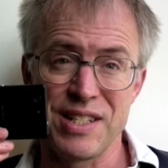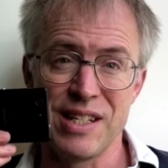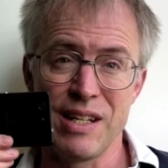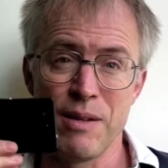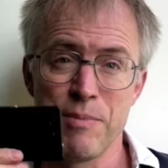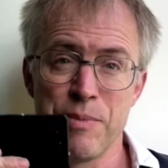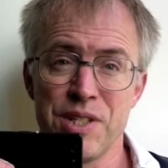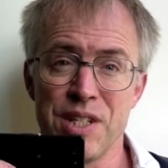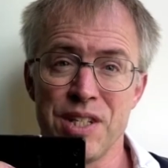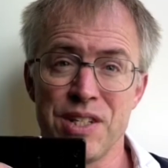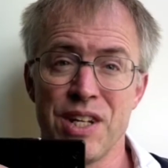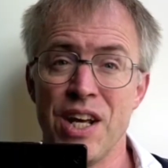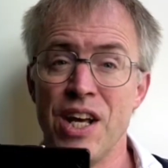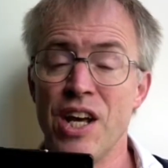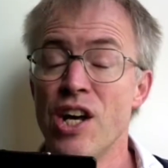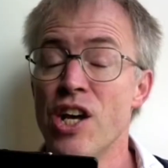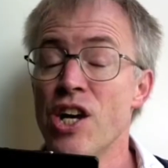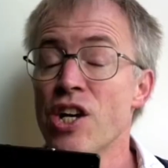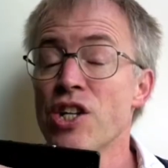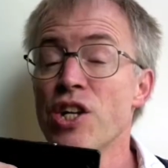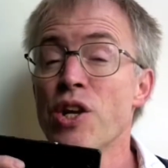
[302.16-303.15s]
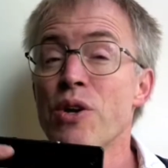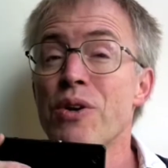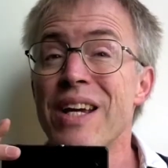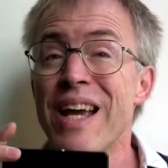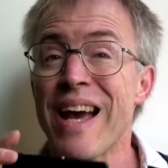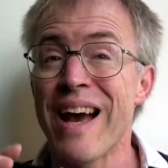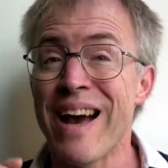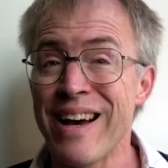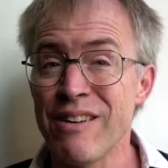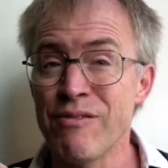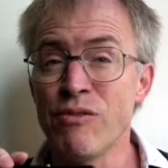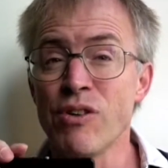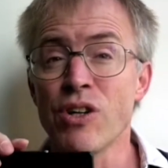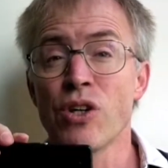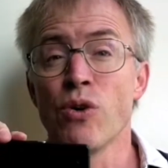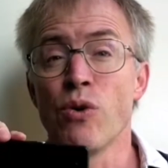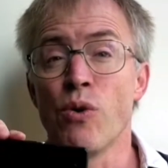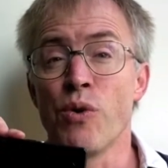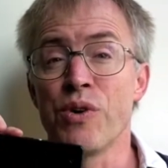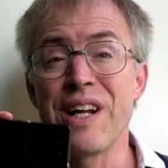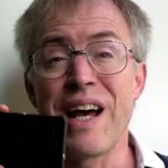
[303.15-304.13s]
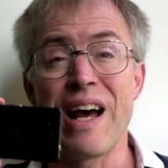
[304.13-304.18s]
limited. You can
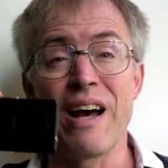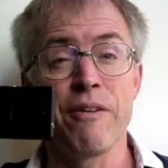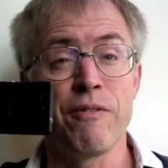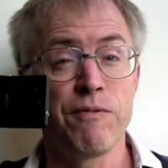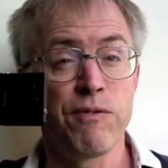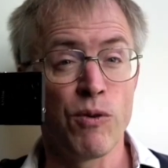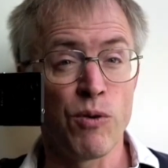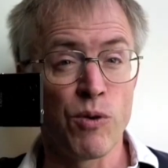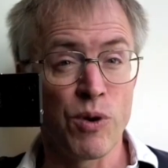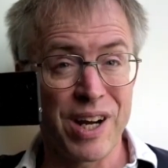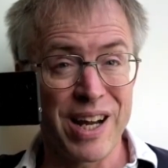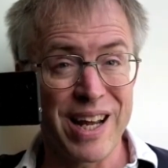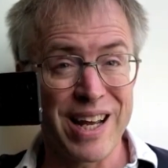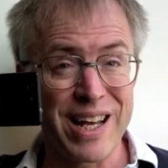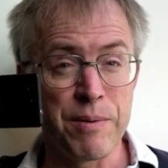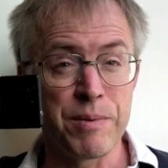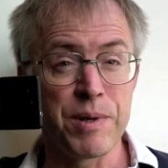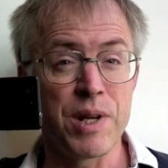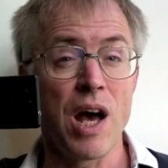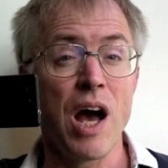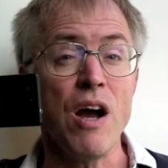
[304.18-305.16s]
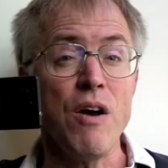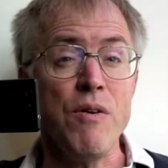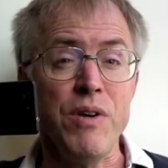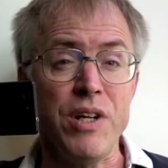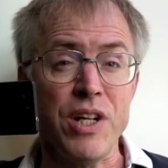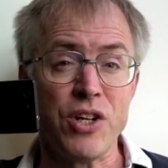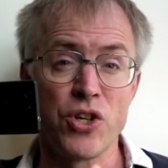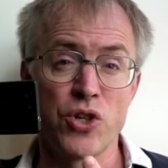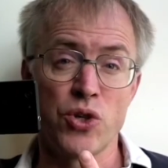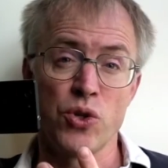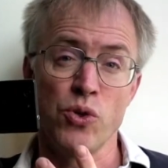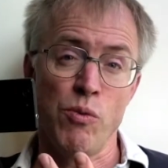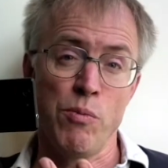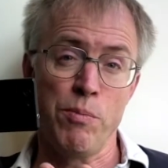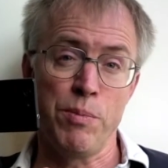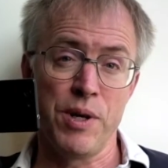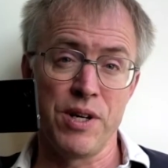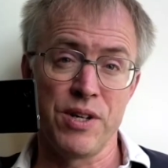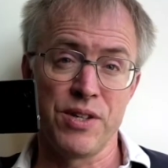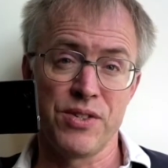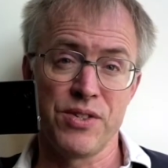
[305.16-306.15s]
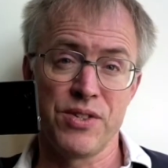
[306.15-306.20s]
record at 4K, but only in short
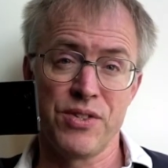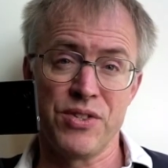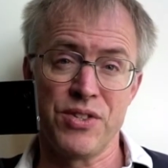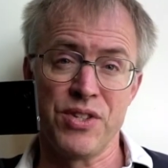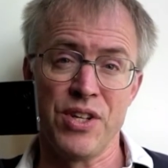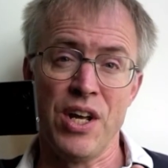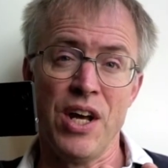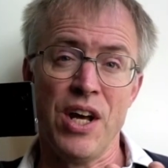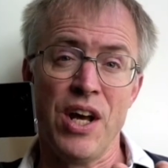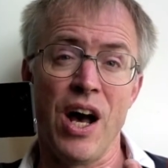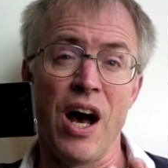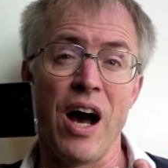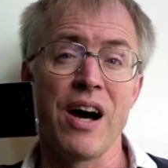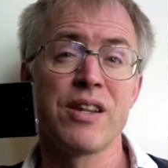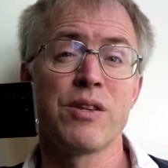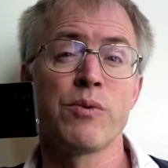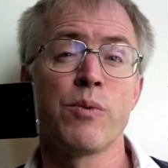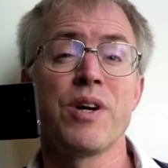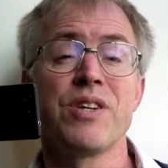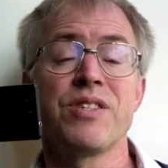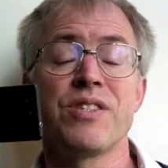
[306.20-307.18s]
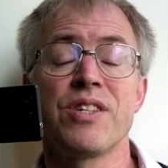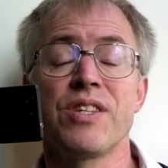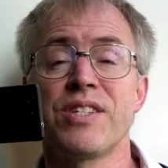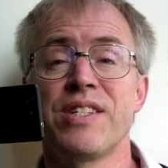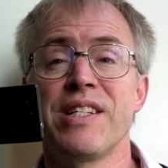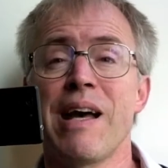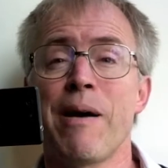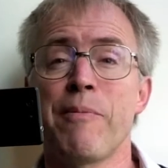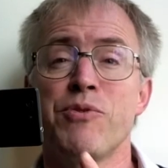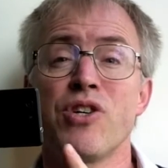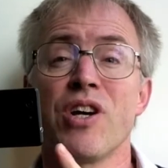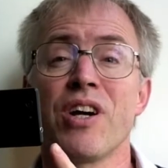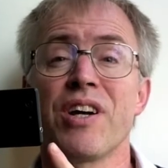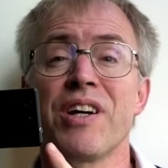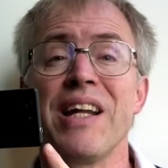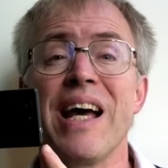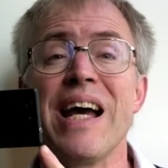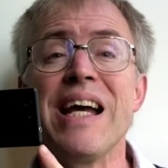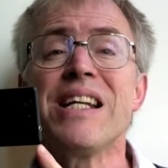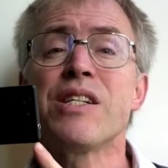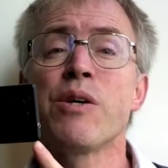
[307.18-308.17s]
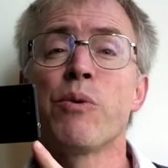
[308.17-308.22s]
bursts. Otherwise, the Snapdragon
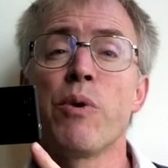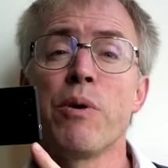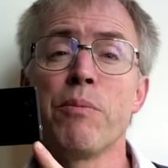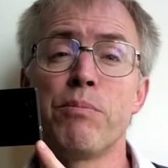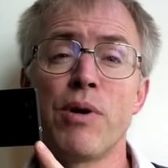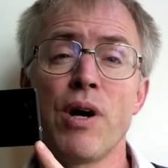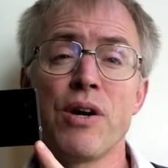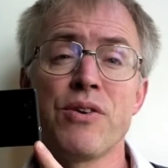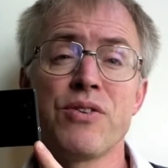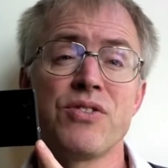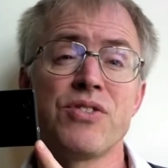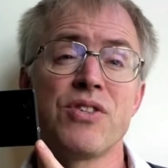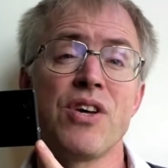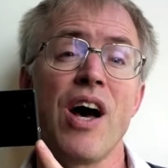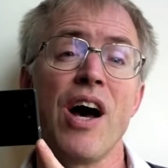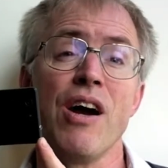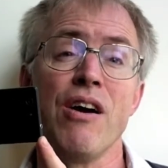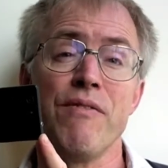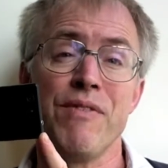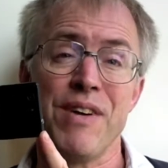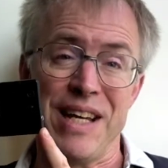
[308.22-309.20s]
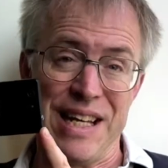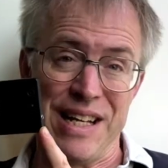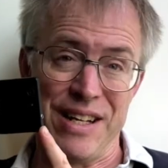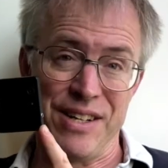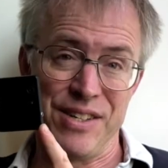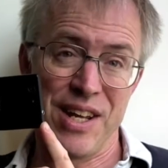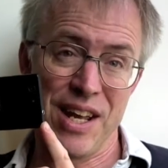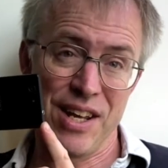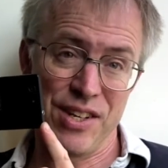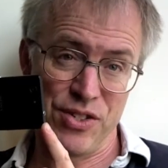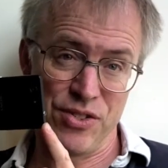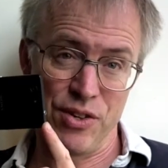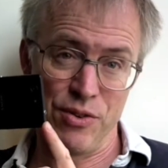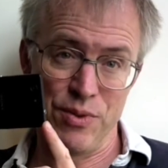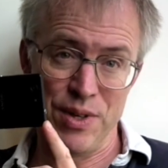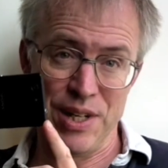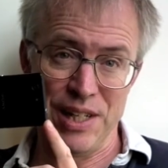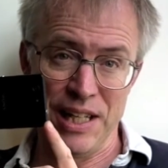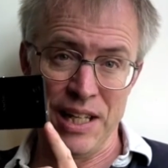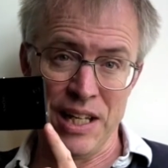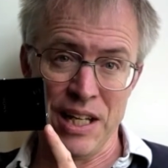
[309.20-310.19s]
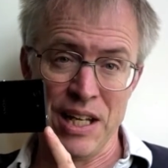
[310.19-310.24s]
801 processor overheats. Yes,
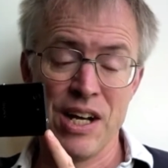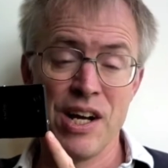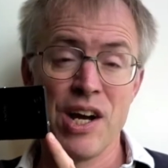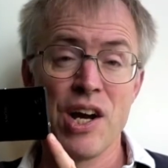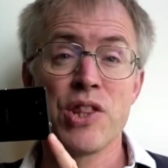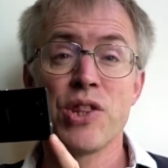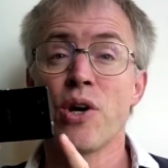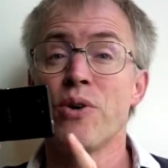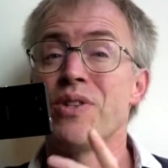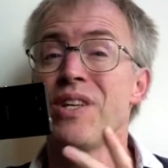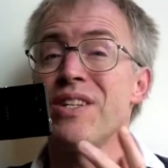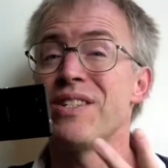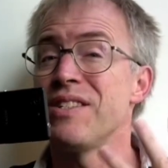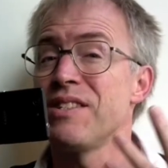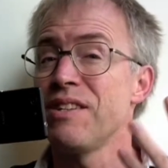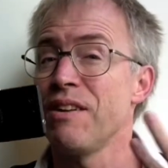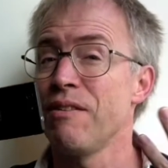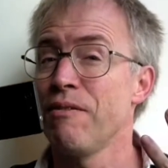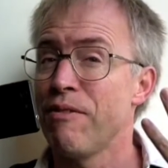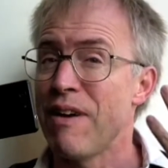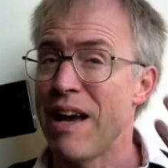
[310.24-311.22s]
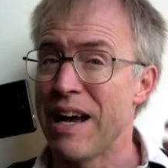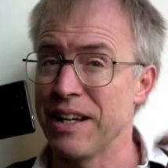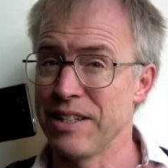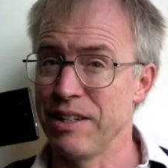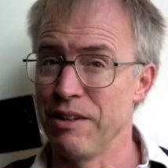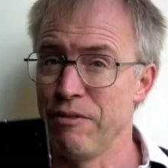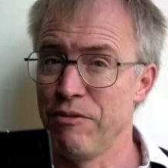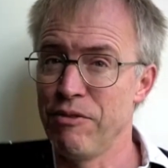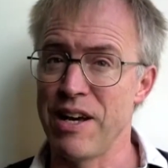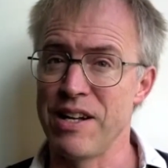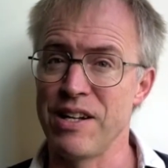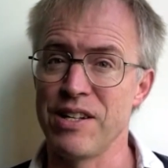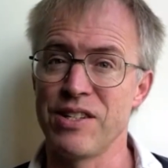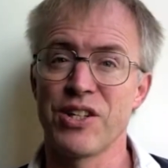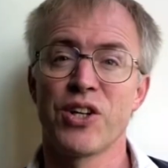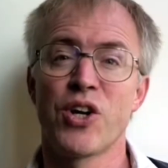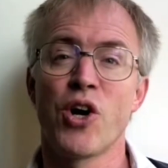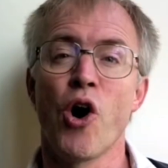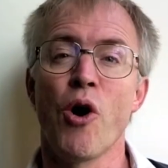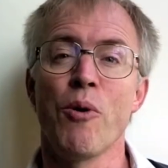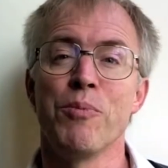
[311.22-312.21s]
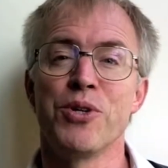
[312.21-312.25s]
really. Though this is in fact, in fairness, in
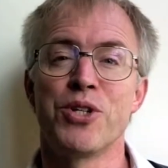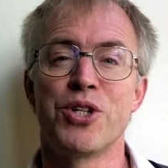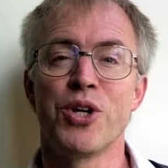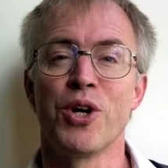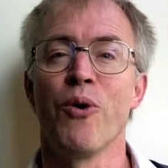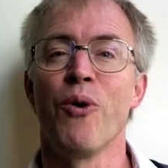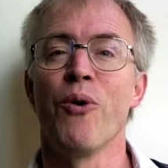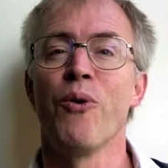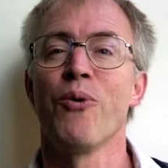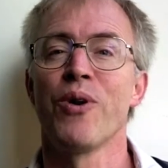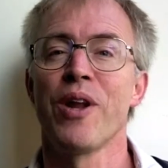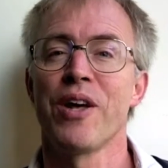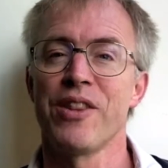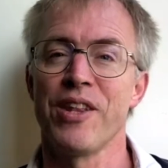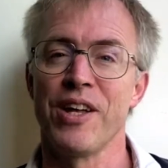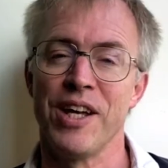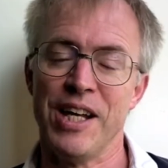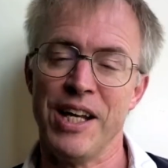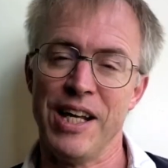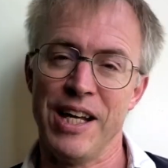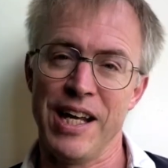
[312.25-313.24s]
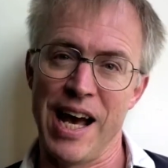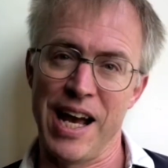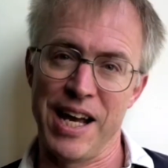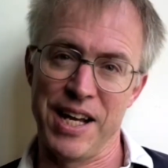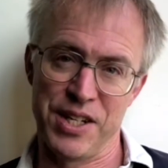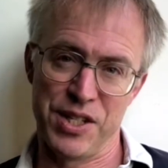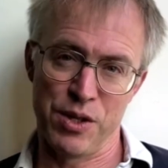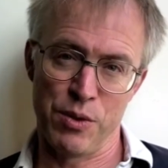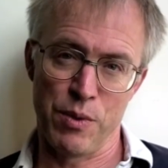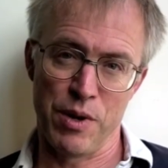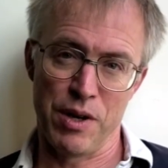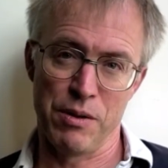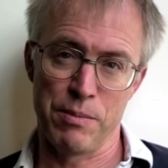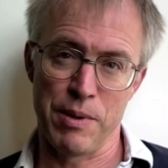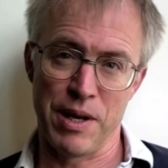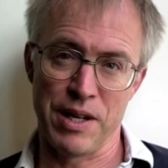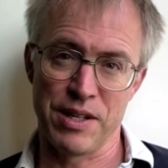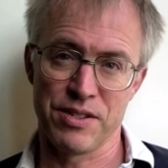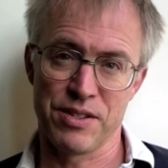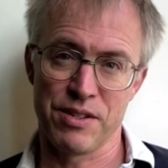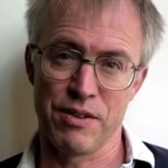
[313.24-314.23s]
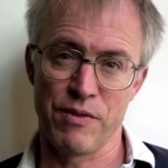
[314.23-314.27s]
common to all other
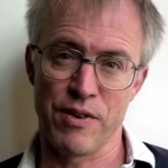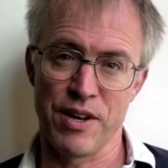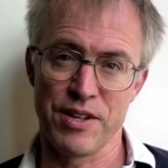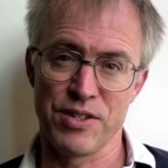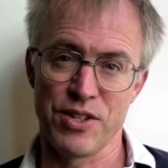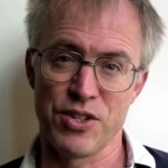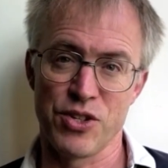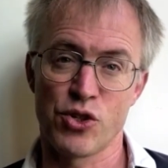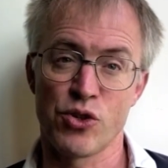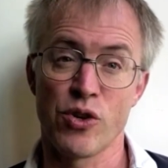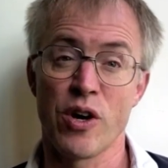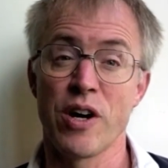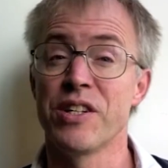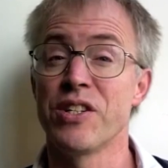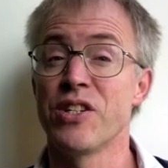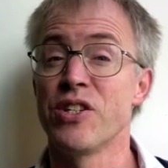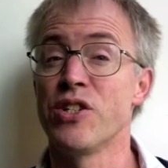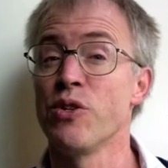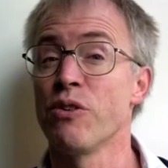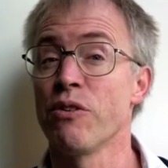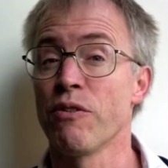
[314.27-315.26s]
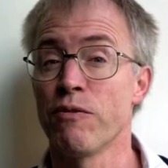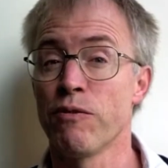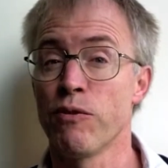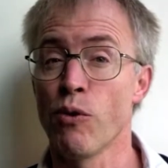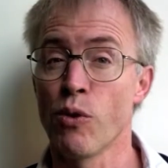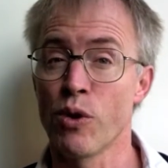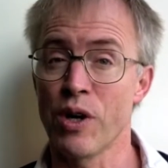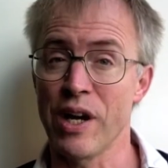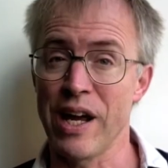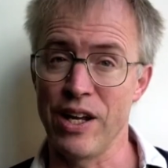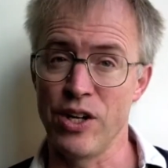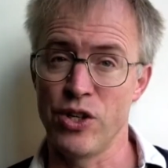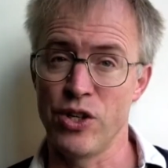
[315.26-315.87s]
801-based devices trying to do the 4K